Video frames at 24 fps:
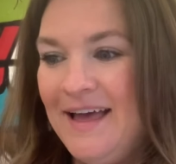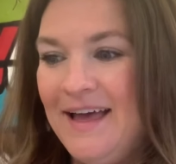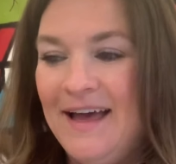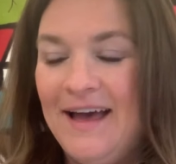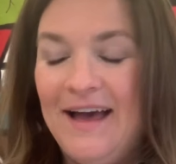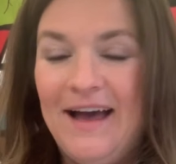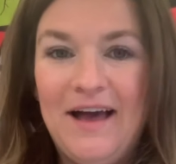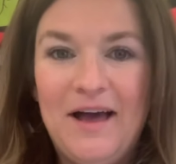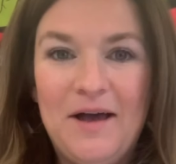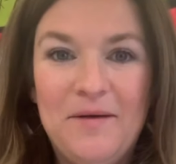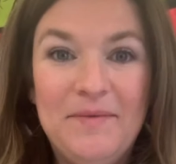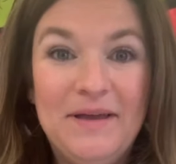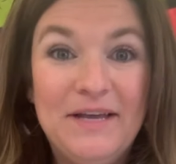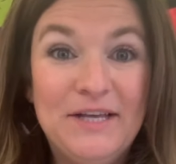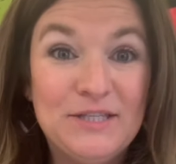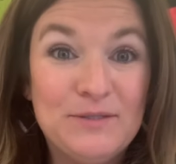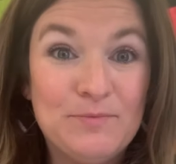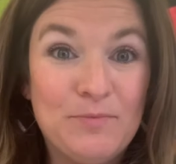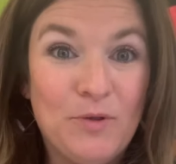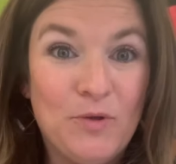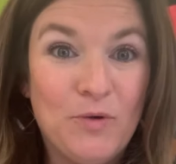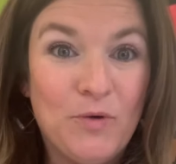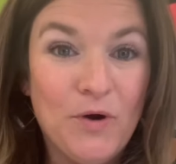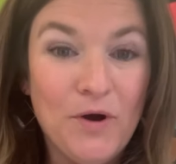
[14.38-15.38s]

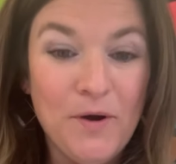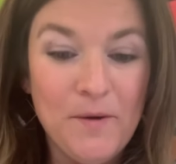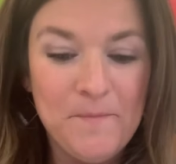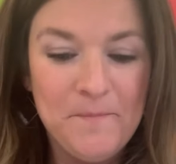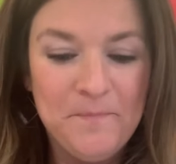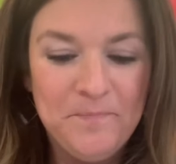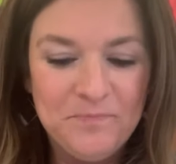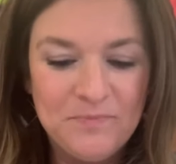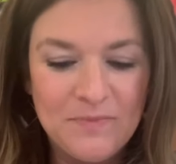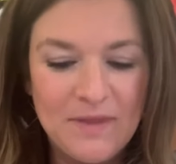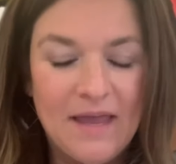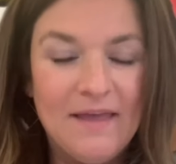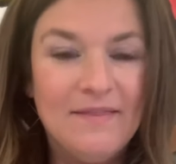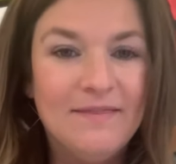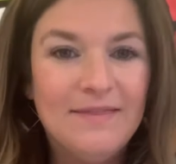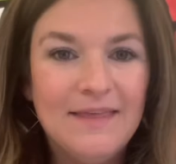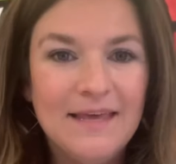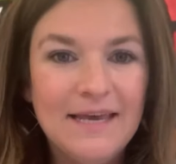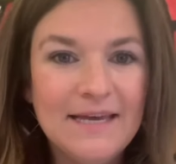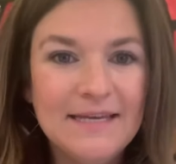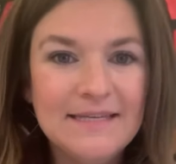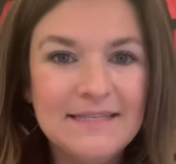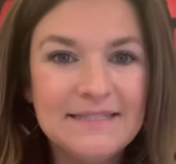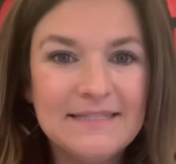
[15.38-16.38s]
explore.
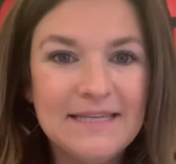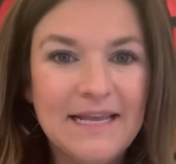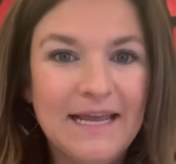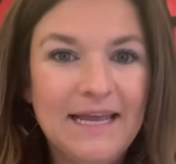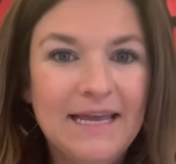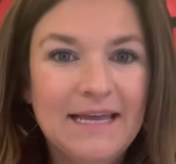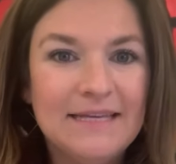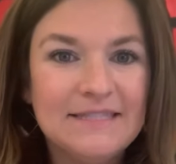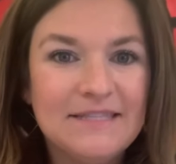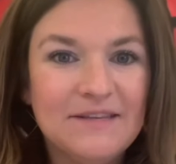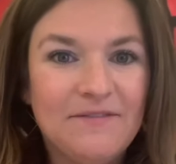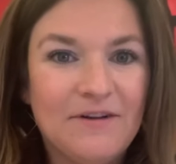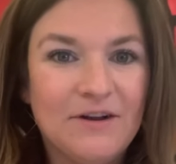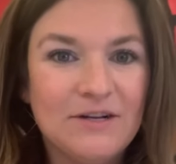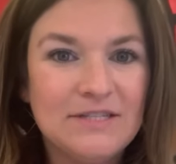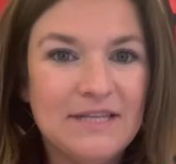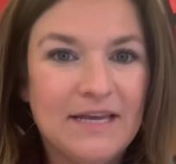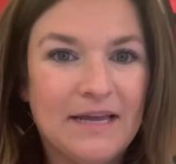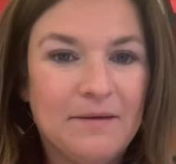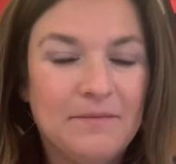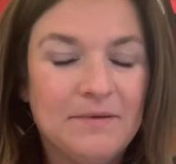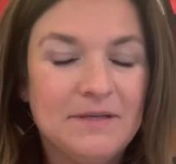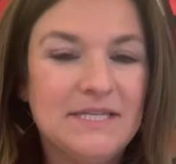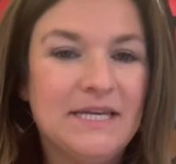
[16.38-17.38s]
This is the first
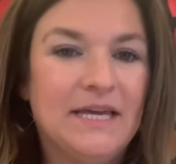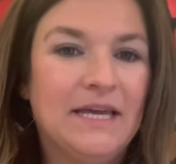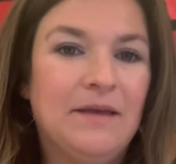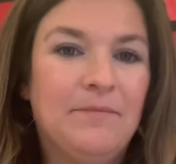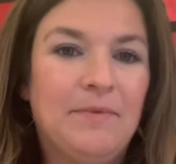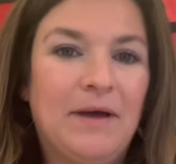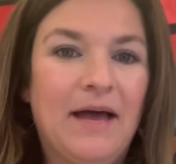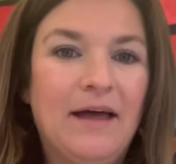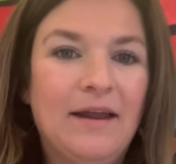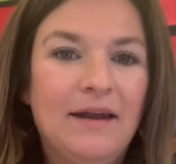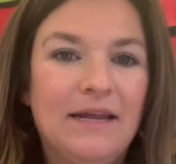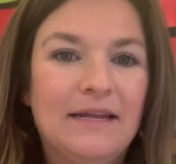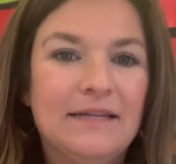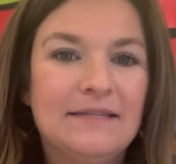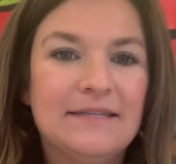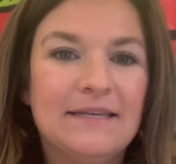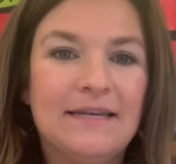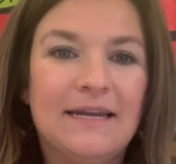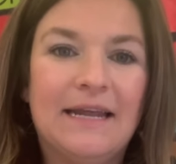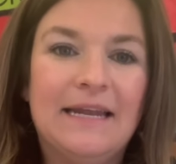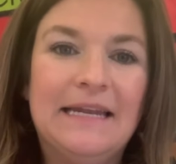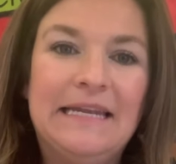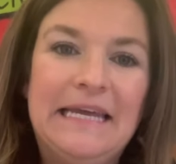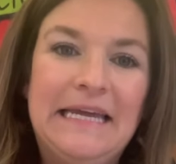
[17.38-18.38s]
thing I'm going to tell you about. It's
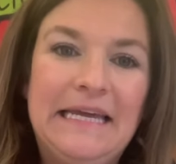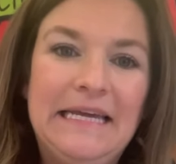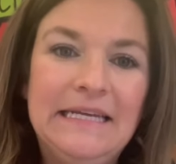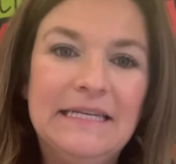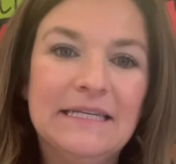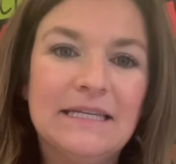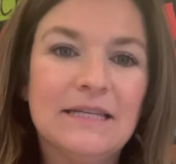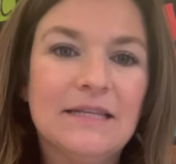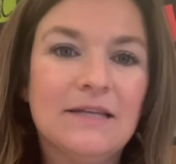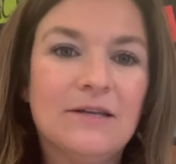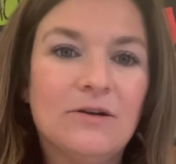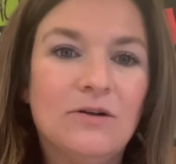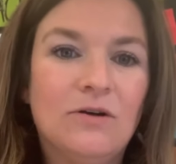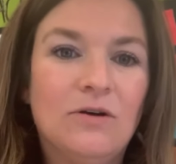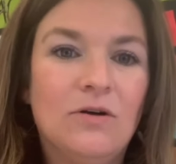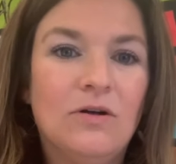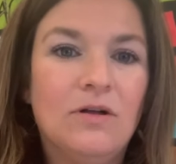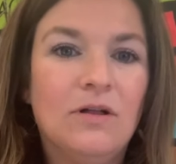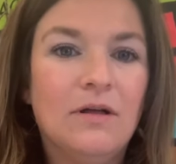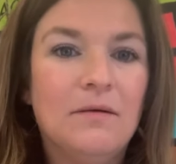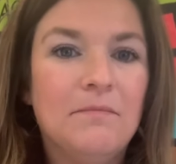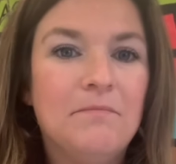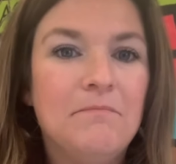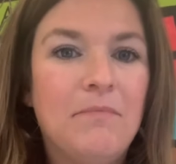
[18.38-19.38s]
in a neat
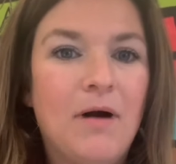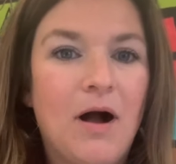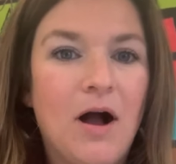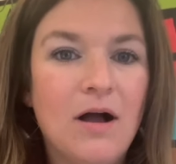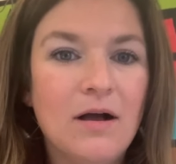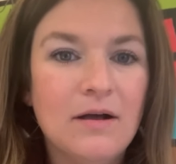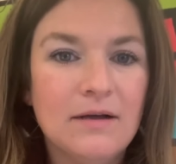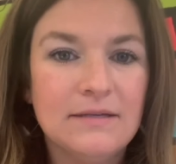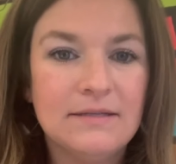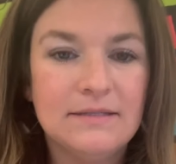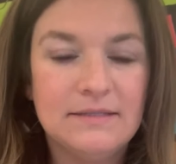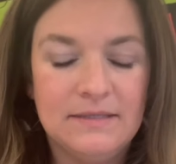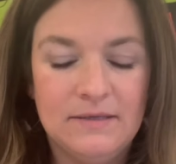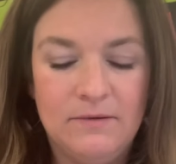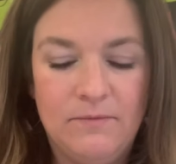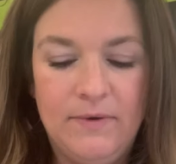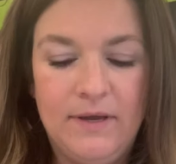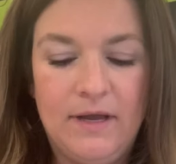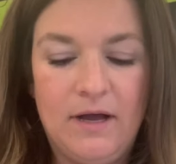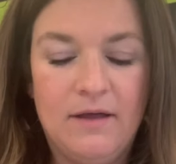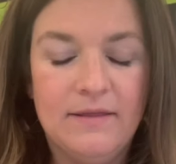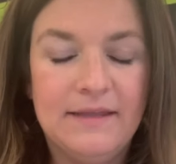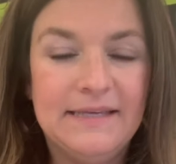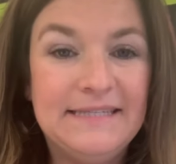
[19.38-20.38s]
little box. We
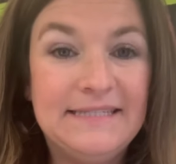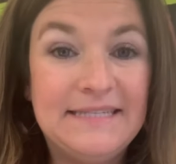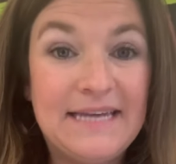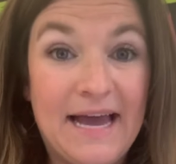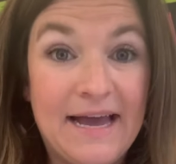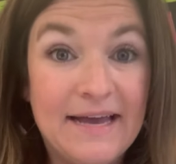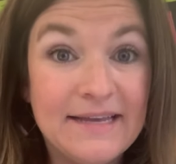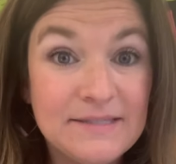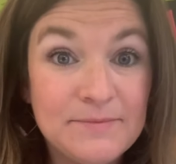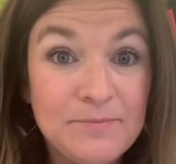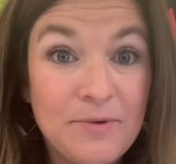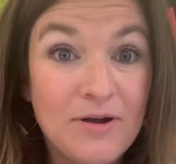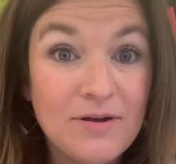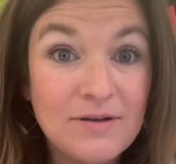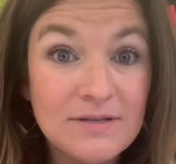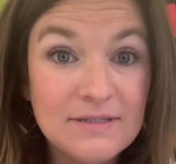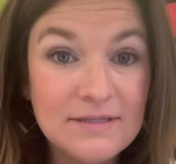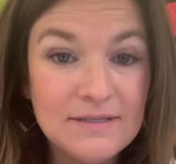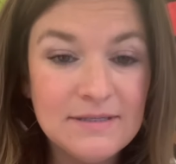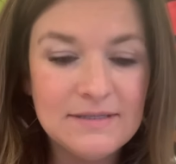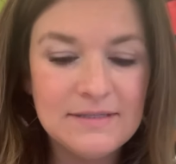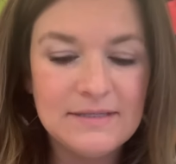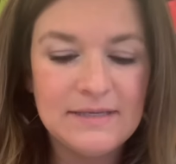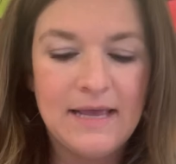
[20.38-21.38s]
call these task
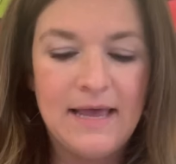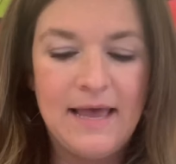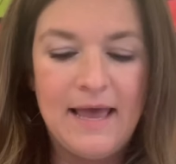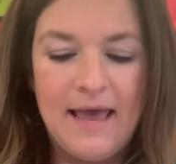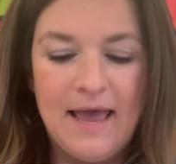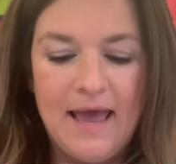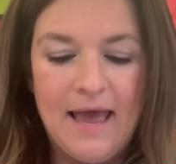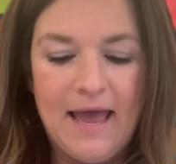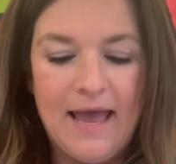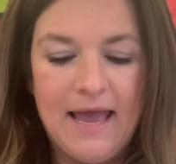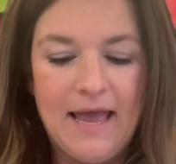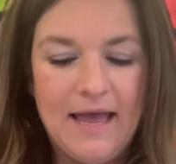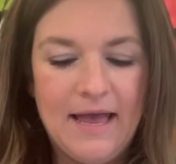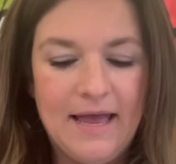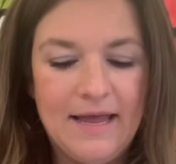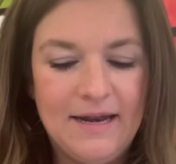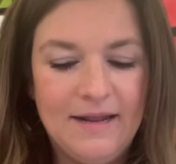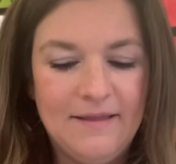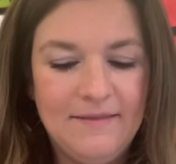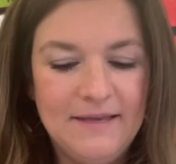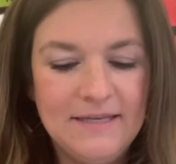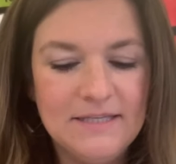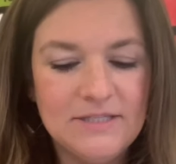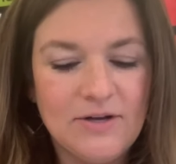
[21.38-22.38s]
boxes.
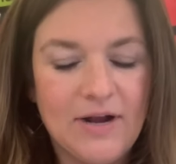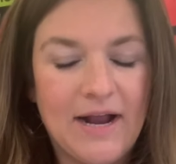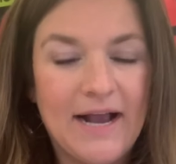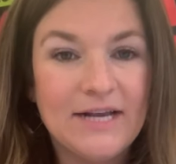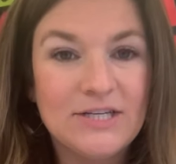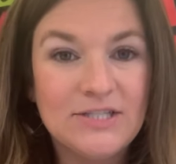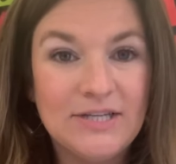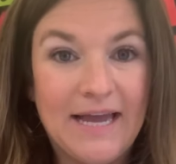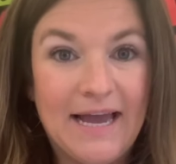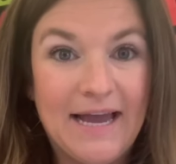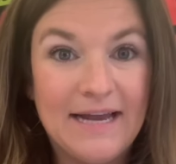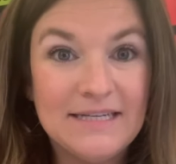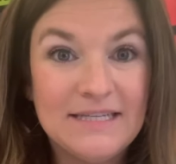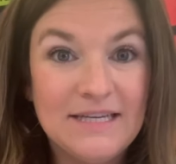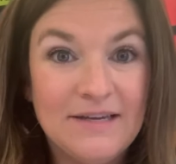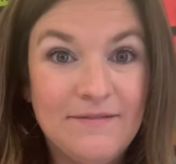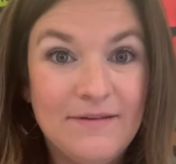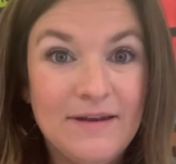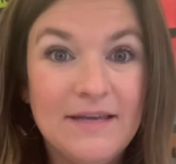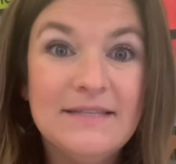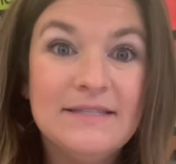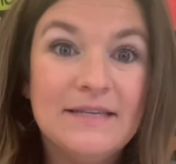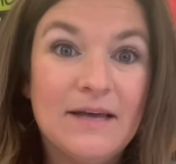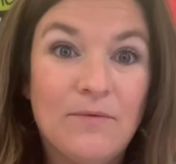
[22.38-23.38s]
And these are actually
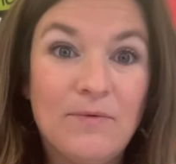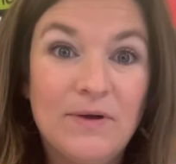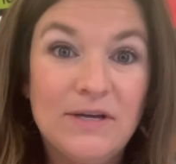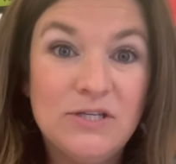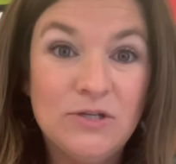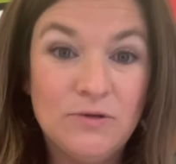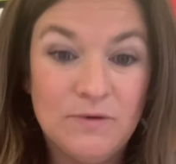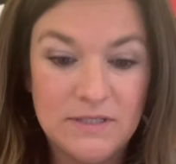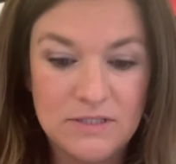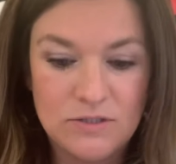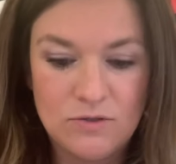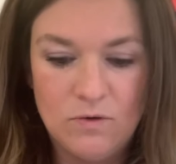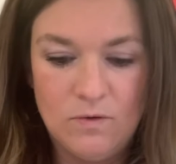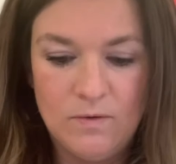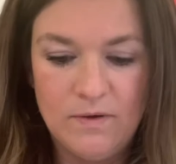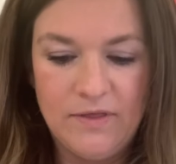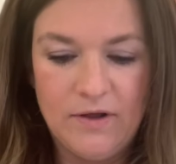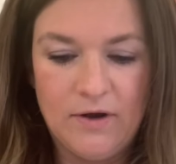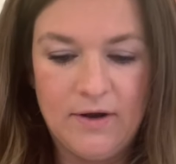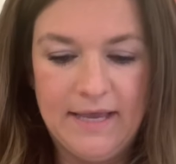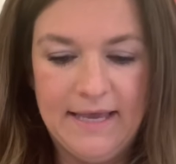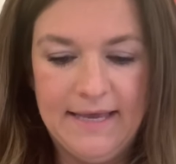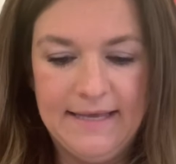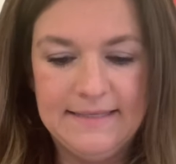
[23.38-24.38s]
activities that we do at school with
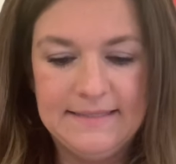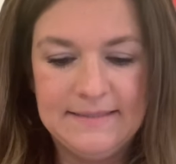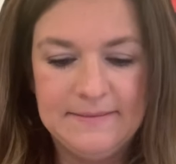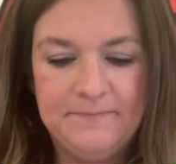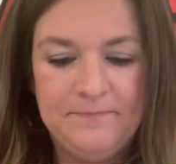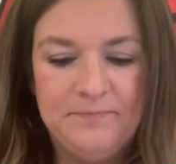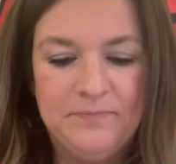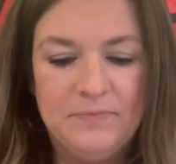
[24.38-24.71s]
our kids.